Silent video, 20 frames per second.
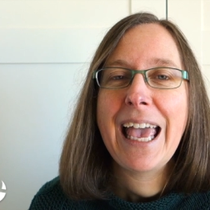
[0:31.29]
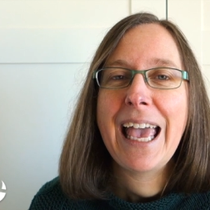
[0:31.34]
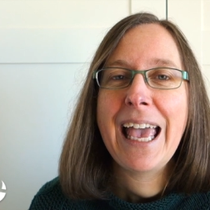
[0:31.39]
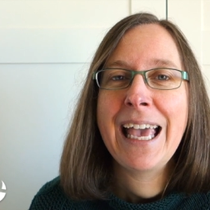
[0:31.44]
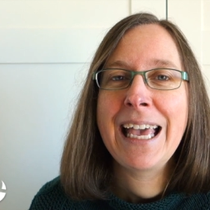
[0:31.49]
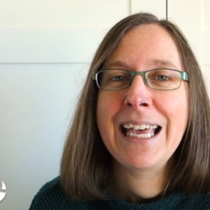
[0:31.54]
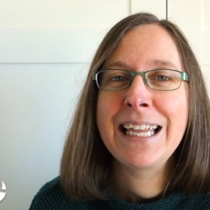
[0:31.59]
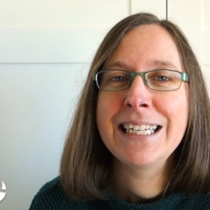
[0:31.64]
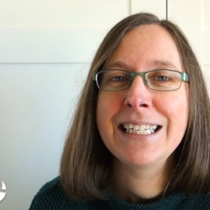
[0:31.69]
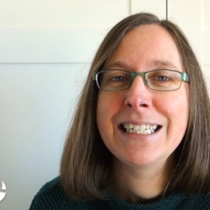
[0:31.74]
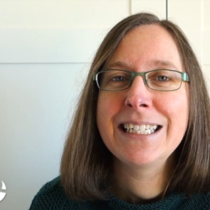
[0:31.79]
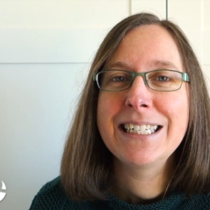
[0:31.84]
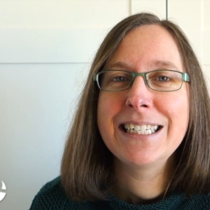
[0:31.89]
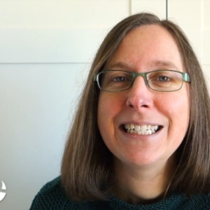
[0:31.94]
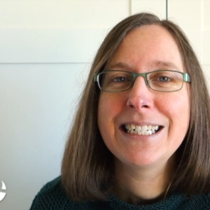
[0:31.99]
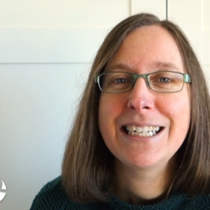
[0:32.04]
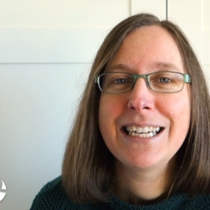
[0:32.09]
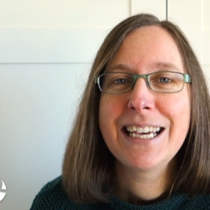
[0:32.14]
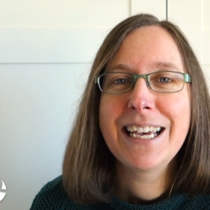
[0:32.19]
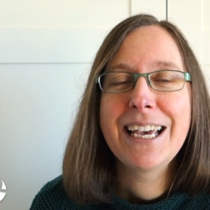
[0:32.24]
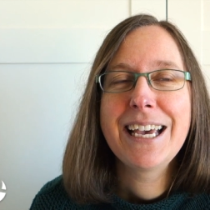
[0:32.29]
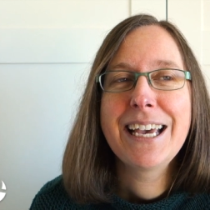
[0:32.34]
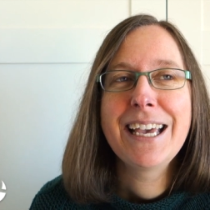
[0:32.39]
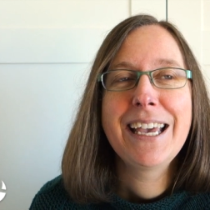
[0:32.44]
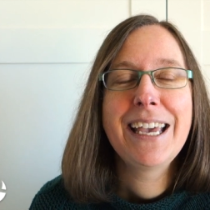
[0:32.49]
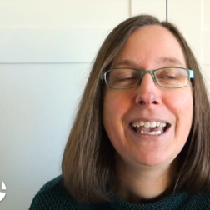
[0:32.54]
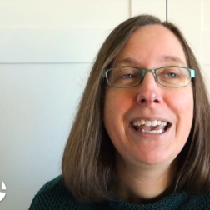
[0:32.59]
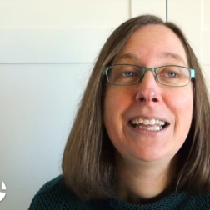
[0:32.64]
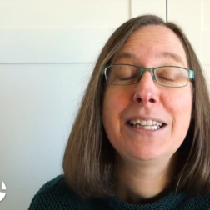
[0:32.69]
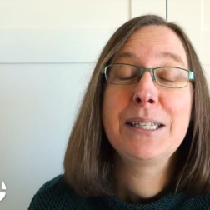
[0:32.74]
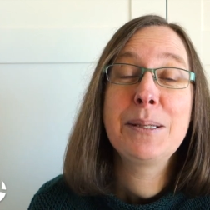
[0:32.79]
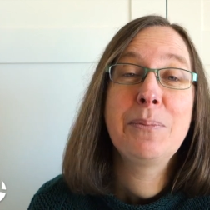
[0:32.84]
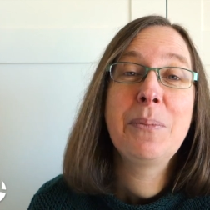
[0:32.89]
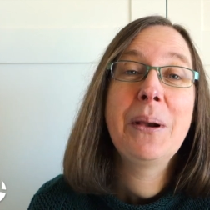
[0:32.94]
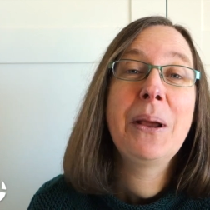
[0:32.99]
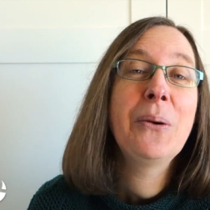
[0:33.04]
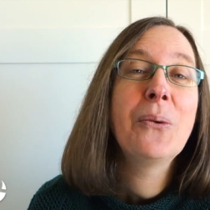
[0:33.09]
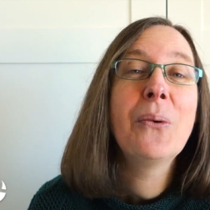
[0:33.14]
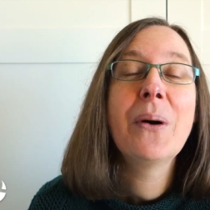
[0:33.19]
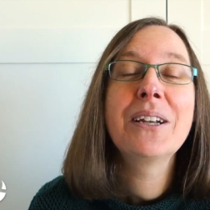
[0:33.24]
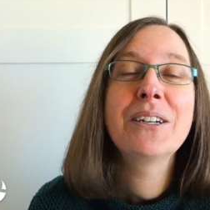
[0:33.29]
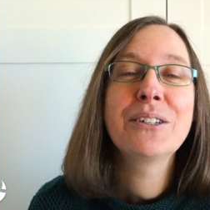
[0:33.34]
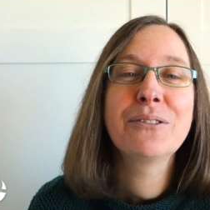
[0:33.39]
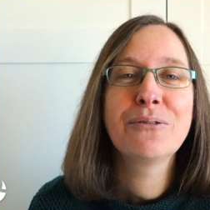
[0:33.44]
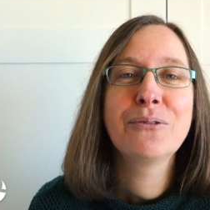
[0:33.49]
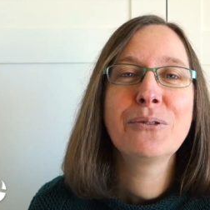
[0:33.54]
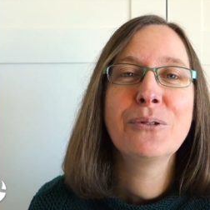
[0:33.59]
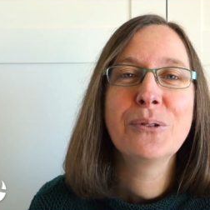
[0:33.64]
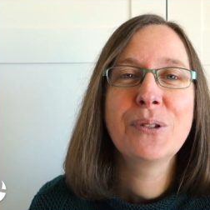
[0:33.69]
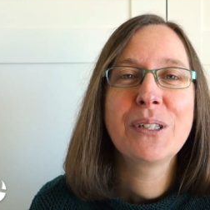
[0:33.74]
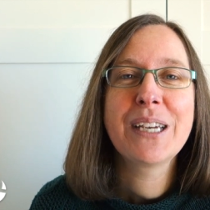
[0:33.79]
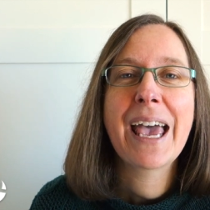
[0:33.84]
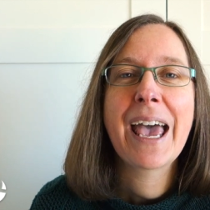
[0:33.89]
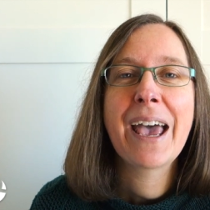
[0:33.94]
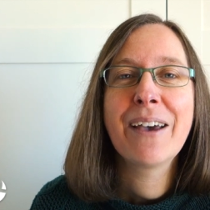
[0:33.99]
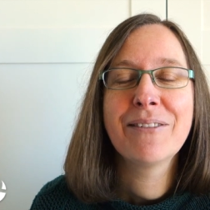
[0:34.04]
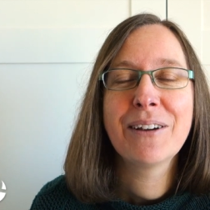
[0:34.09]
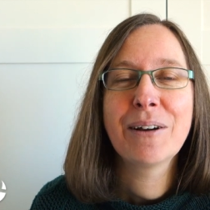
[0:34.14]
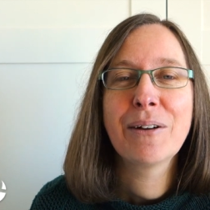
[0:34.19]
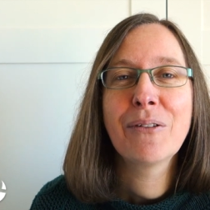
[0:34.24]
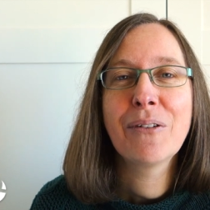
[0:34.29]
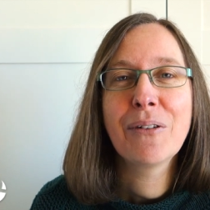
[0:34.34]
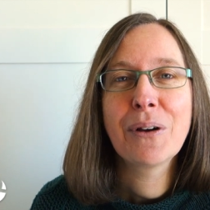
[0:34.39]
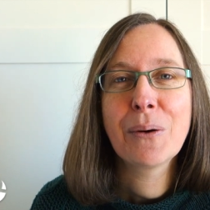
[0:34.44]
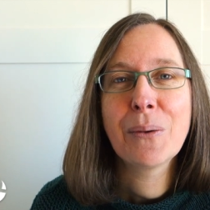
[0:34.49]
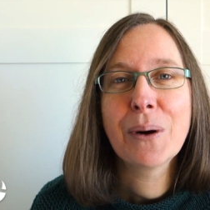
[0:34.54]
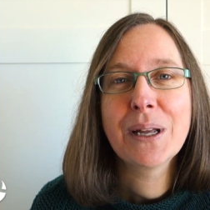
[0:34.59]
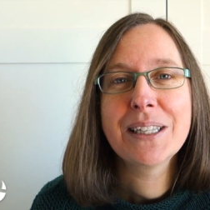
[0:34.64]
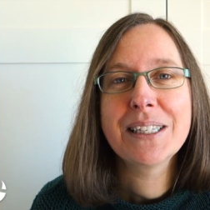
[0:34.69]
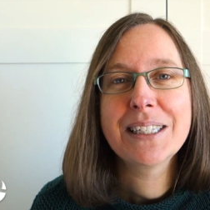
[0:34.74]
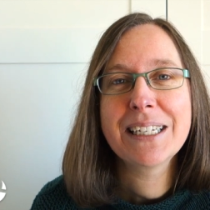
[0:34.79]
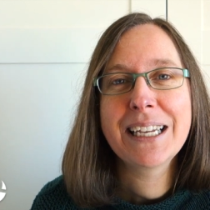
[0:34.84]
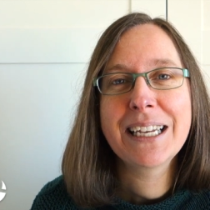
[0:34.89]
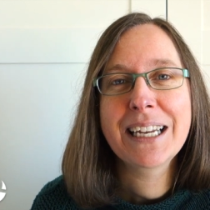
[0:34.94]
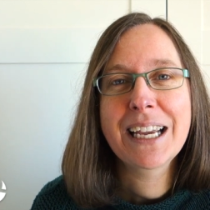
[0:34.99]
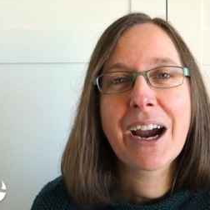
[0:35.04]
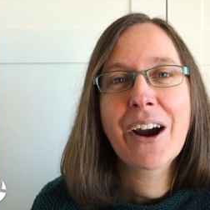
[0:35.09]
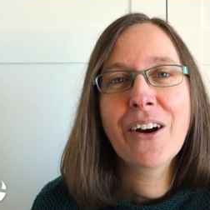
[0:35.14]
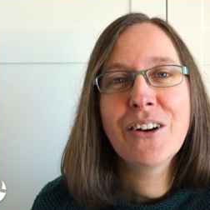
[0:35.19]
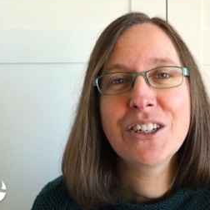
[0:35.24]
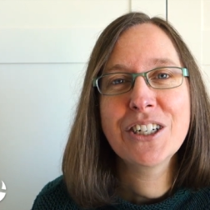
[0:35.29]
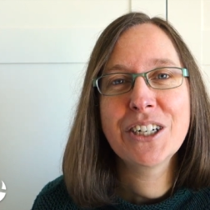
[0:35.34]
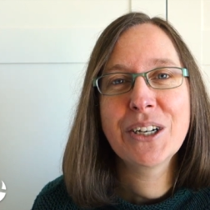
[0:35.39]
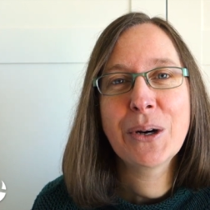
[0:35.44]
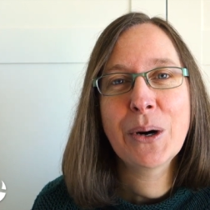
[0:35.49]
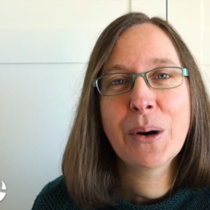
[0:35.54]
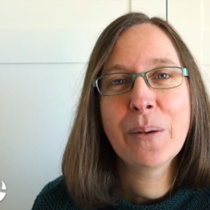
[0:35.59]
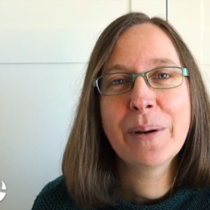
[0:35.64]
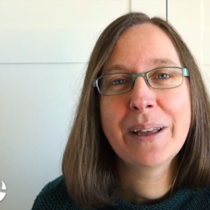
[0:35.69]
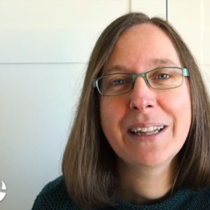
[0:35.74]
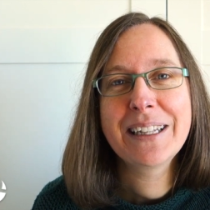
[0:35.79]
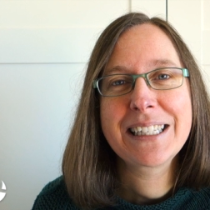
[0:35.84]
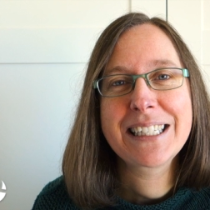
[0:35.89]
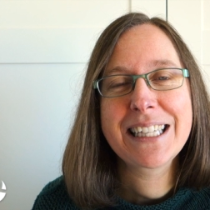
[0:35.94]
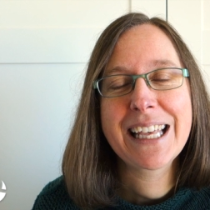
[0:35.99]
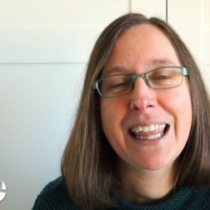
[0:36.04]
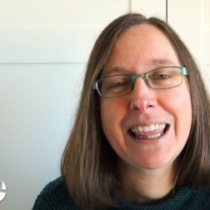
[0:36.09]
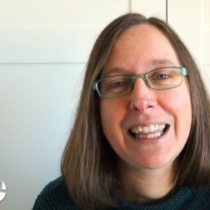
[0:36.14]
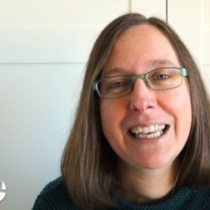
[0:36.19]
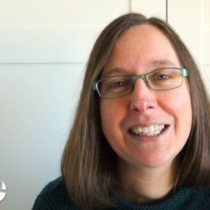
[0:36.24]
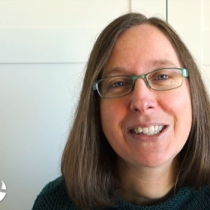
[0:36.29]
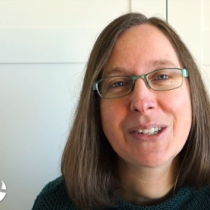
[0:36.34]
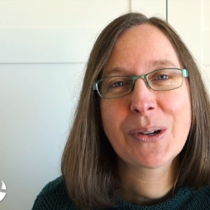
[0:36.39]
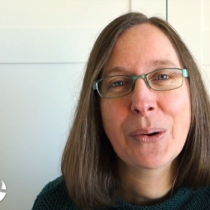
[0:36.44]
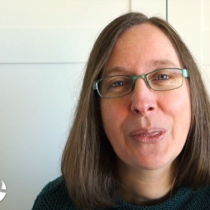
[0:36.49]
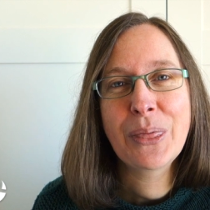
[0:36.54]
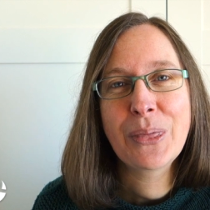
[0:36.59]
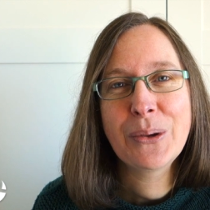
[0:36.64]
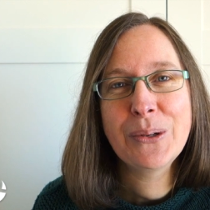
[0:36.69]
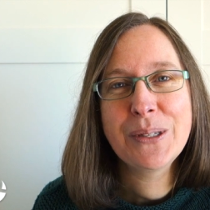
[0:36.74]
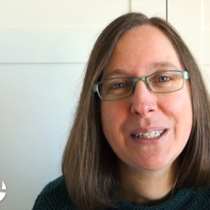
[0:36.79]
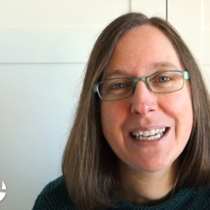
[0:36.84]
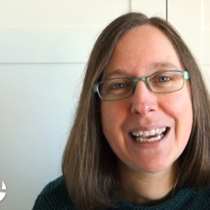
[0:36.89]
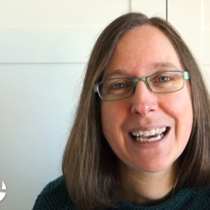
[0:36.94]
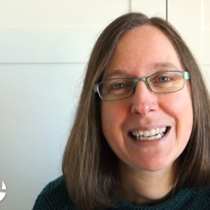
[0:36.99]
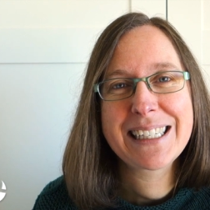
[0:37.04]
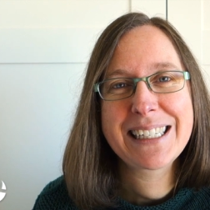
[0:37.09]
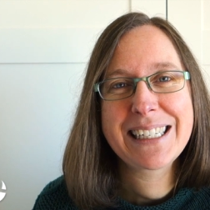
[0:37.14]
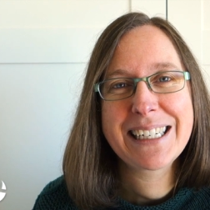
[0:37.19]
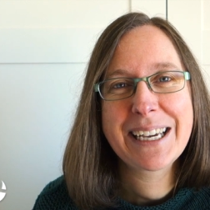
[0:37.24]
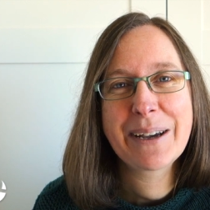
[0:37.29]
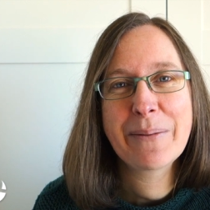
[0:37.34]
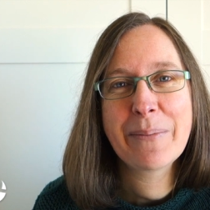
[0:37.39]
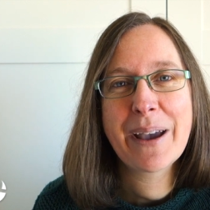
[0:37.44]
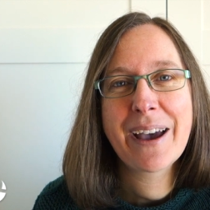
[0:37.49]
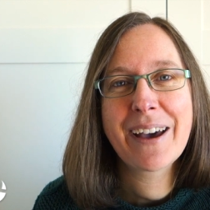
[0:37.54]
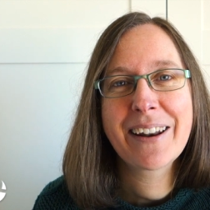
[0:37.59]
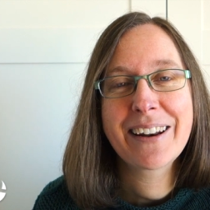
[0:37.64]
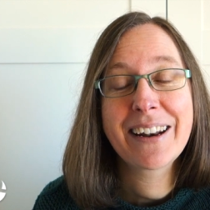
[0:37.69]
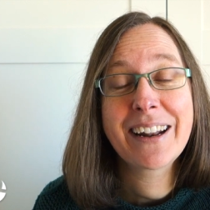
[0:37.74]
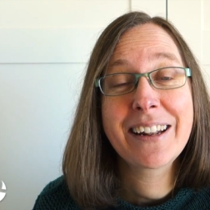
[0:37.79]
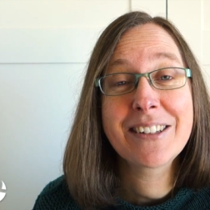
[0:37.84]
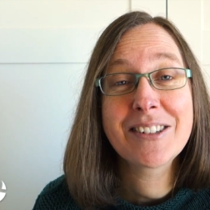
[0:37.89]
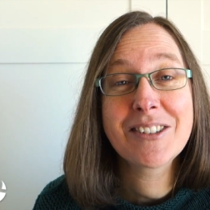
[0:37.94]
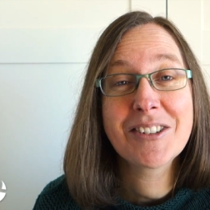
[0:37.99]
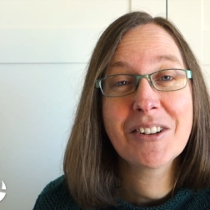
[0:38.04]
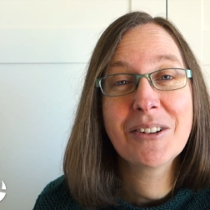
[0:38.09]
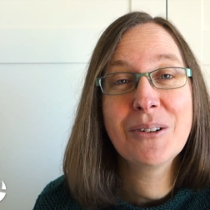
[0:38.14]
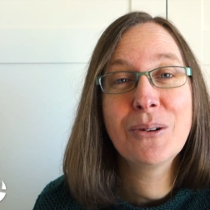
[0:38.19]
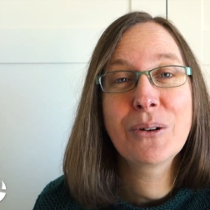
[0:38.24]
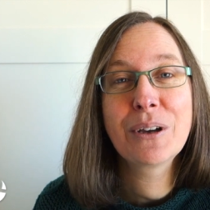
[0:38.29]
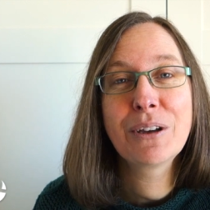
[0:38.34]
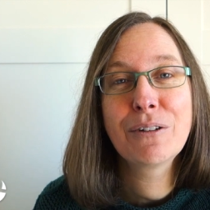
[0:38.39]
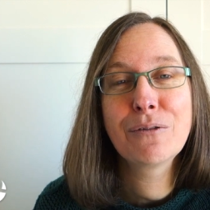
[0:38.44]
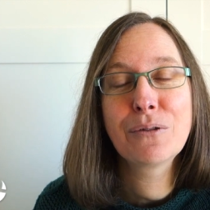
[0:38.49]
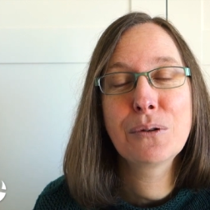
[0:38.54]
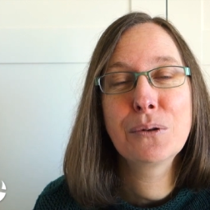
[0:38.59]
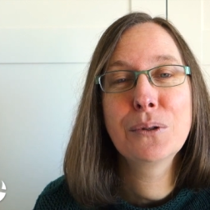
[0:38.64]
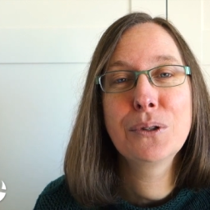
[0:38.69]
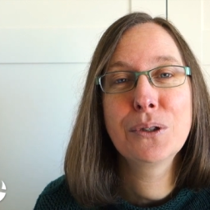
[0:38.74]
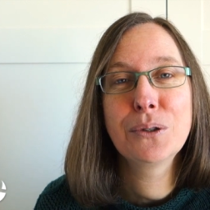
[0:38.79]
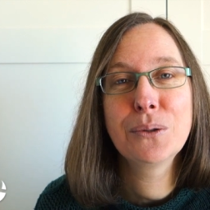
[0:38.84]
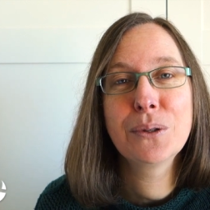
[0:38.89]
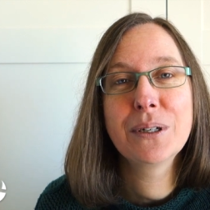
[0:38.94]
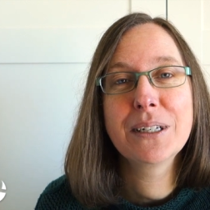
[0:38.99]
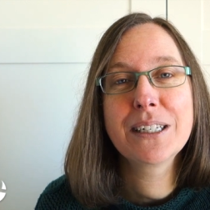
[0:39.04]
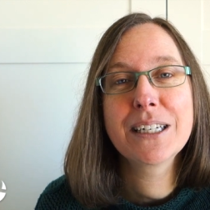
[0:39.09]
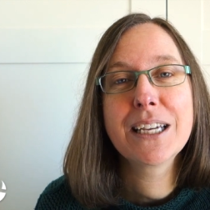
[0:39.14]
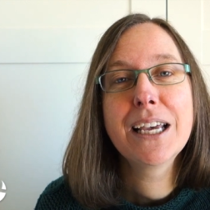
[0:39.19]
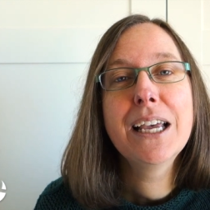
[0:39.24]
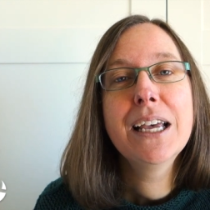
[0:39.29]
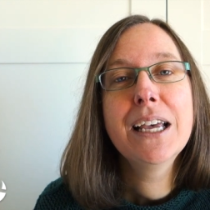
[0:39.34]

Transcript: and it's been wonderful to have everyone's encouraging comments that they're so enthusiastic about it and so looking forward to it.